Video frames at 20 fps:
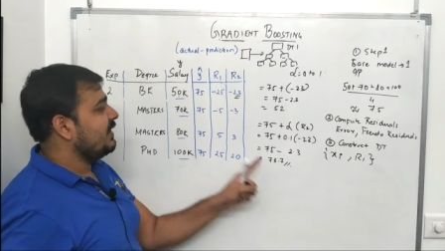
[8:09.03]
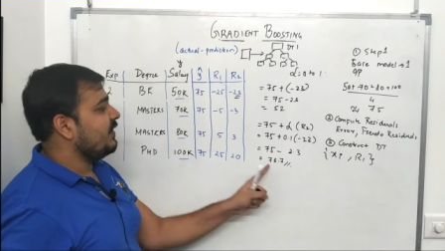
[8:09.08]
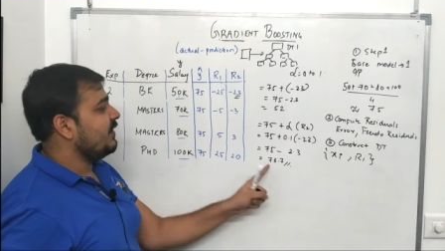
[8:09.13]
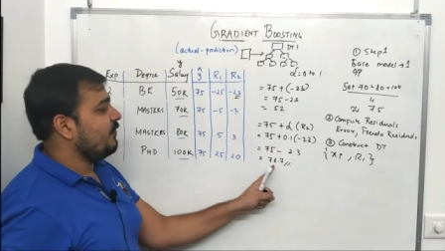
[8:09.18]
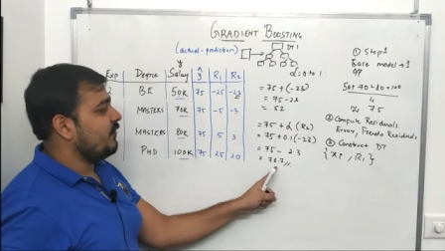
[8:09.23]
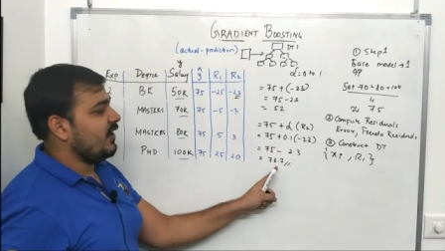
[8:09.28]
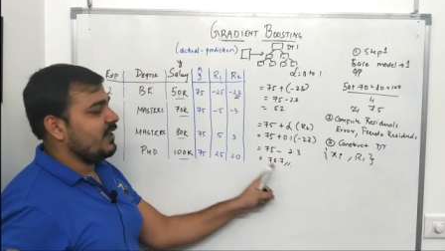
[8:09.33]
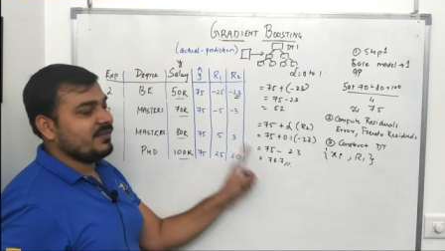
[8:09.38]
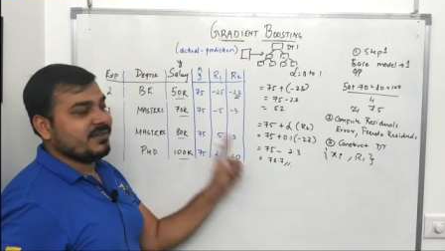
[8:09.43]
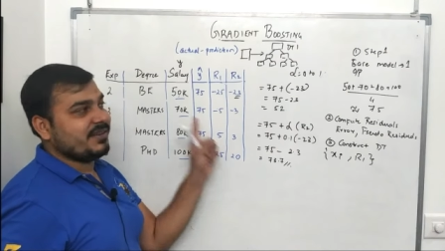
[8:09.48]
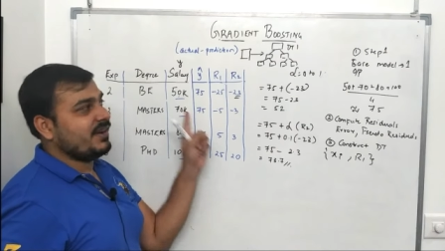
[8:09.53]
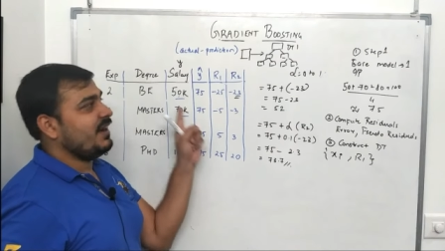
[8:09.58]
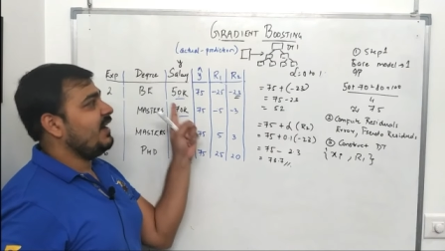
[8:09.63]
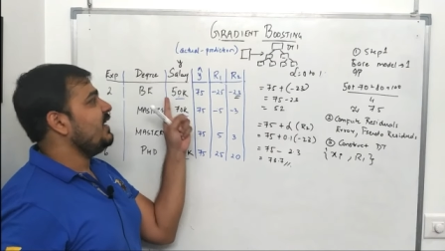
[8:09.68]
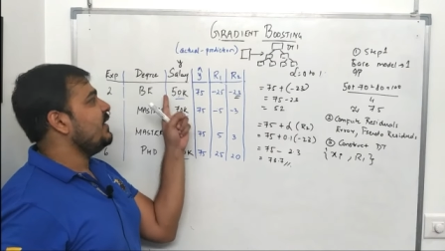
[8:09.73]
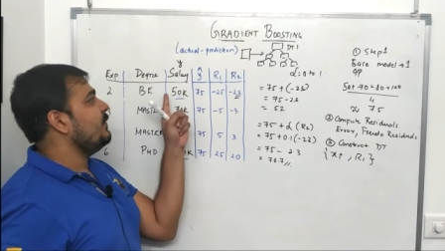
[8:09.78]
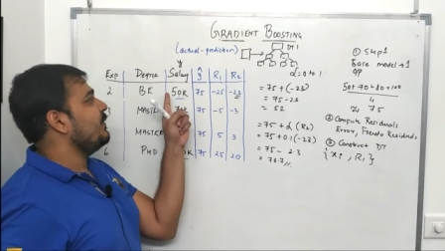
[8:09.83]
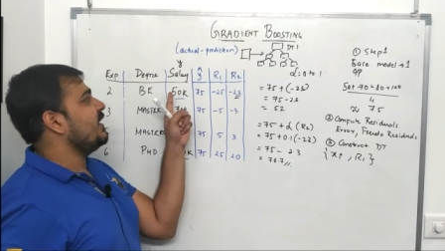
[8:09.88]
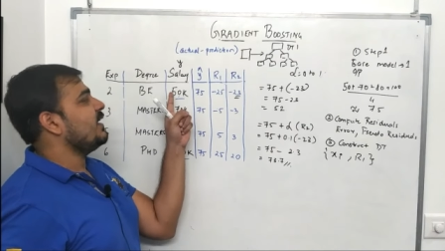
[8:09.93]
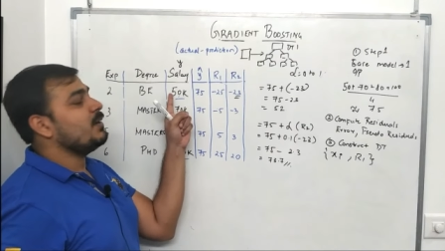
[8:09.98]
difference,
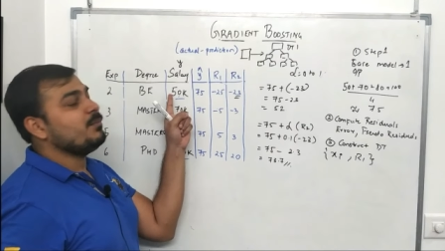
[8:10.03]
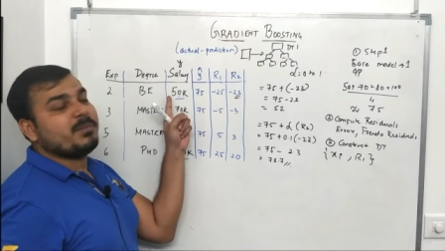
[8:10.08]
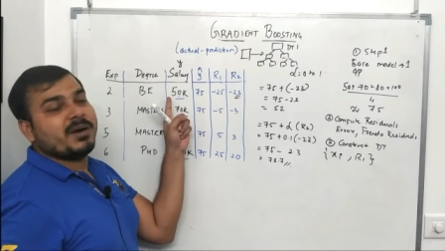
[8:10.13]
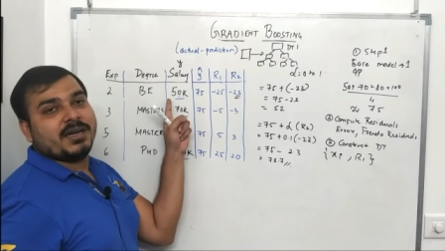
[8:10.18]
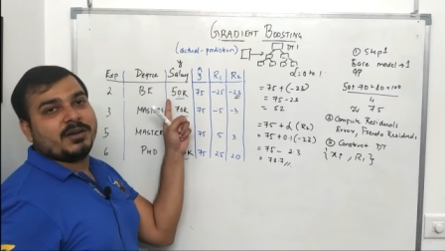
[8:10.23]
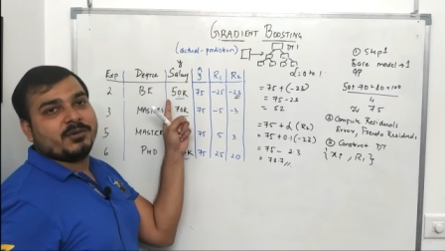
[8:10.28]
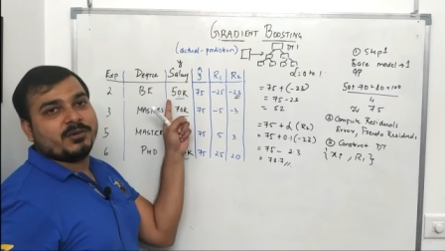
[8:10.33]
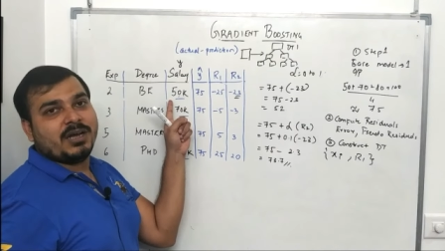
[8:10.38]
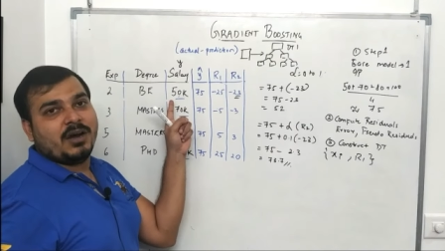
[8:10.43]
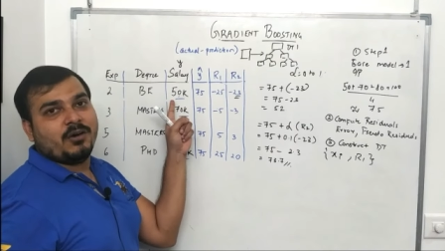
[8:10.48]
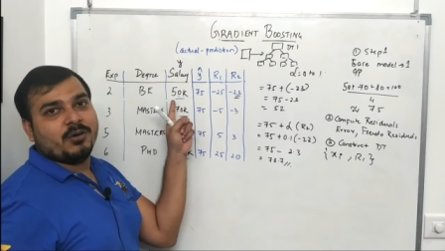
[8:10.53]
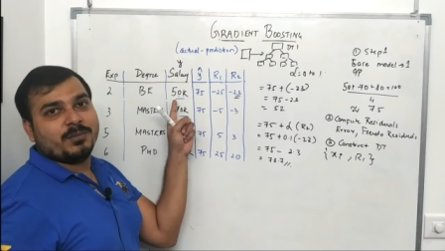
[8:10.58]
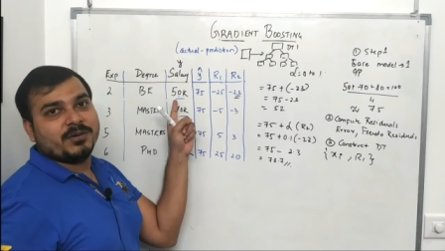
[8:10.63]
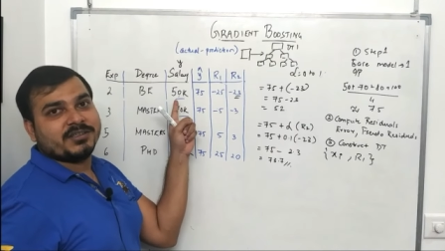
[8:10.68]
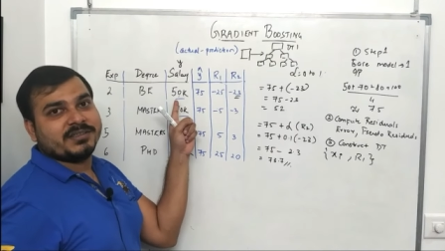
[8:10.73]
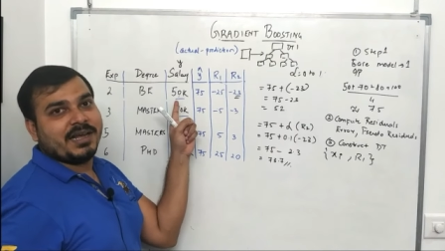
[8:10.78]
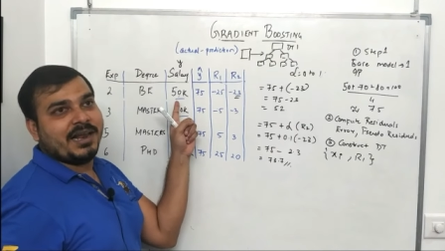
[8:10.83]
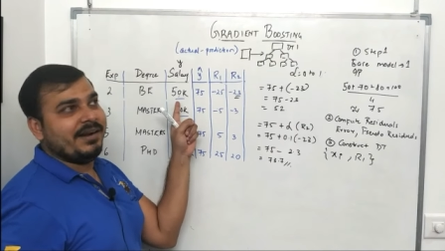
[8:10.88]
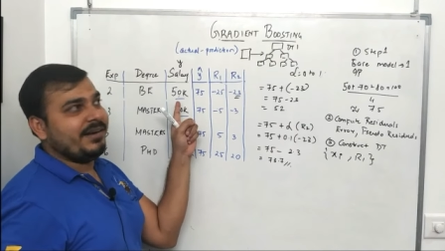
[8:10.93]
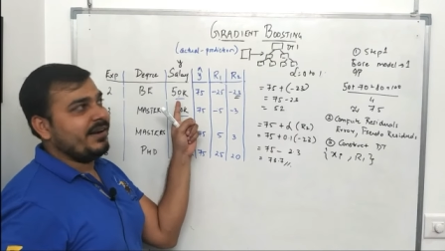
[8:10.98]
right, when compared to the
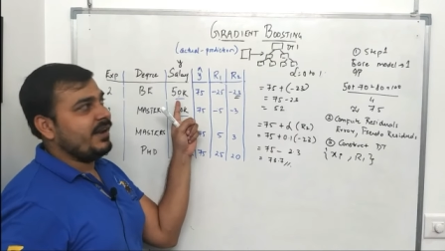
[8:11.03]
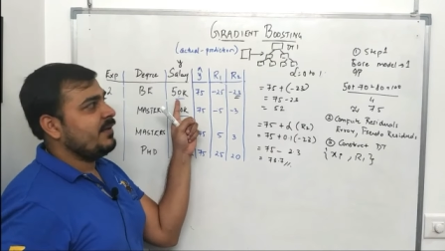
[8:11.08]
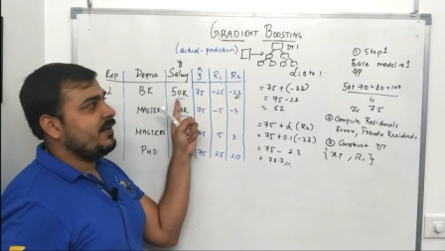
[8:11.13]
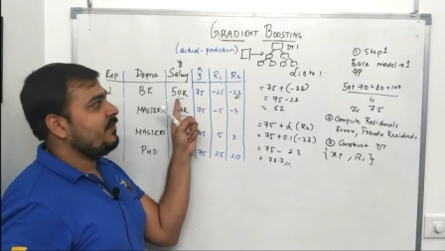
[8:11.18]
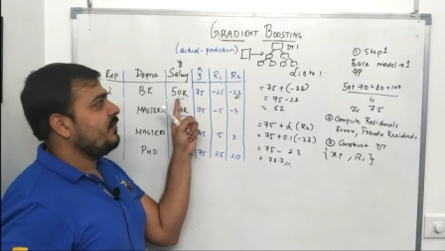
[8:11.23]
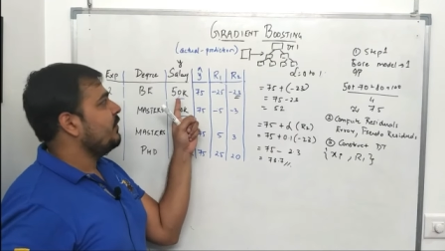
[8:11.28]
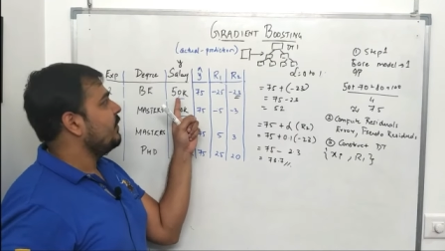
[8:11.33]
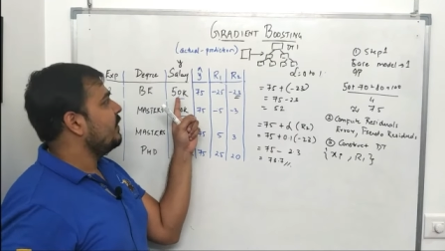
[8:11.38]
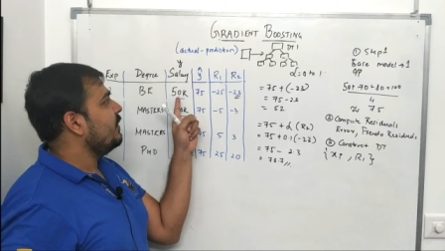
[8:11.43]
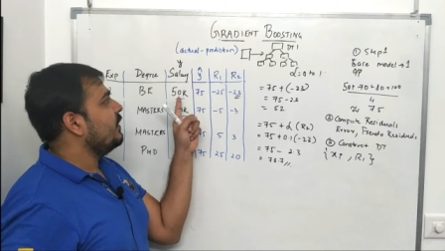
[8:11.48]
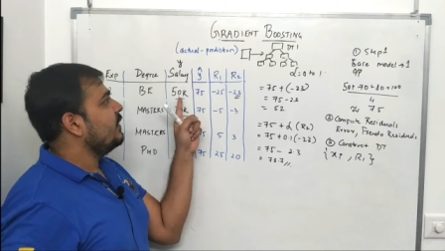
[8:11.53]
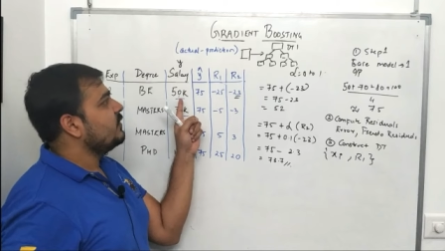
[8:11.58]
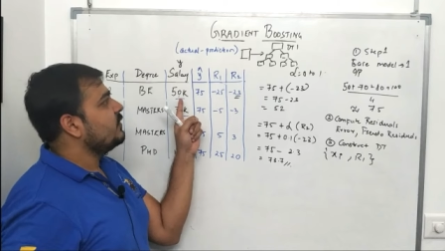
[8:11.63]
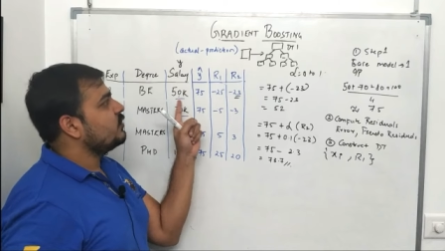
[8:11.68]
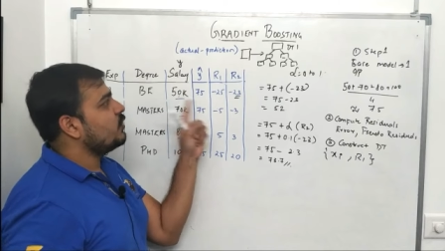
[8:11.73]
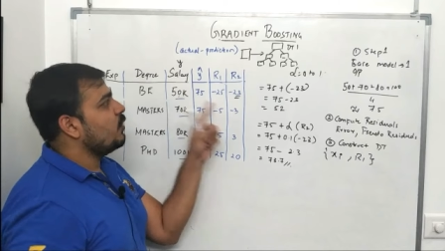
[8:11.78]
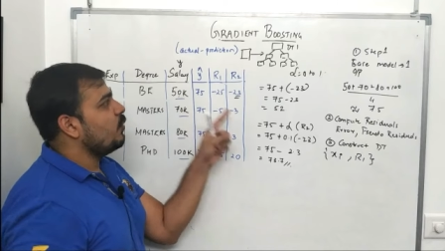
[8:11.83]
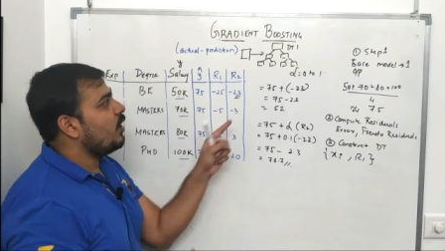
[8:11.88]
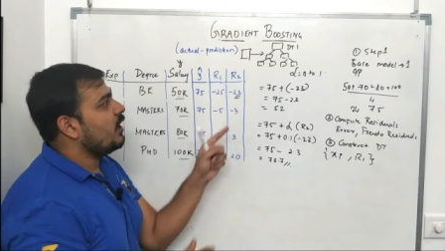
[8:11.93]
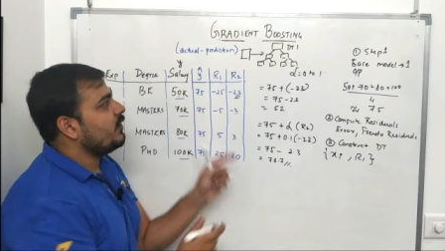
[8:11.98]
output salary.
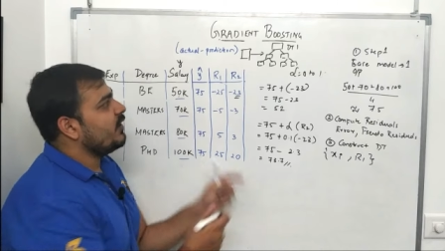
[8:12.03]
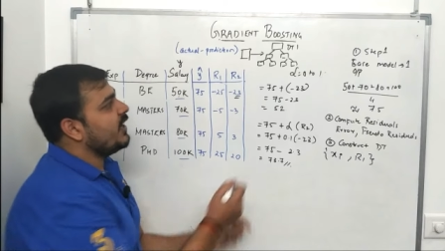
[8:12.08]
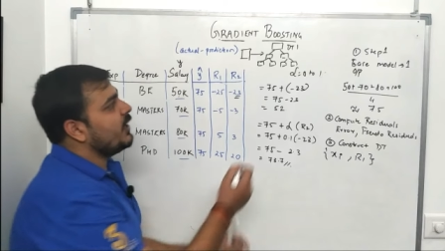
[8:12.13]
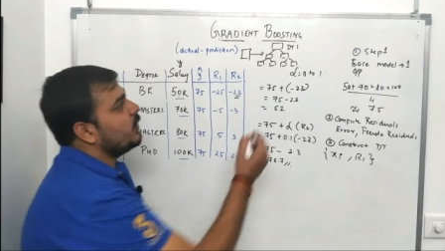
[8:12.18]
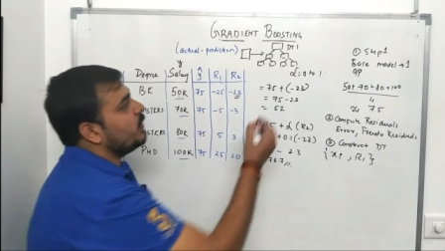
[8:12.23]
So what we'll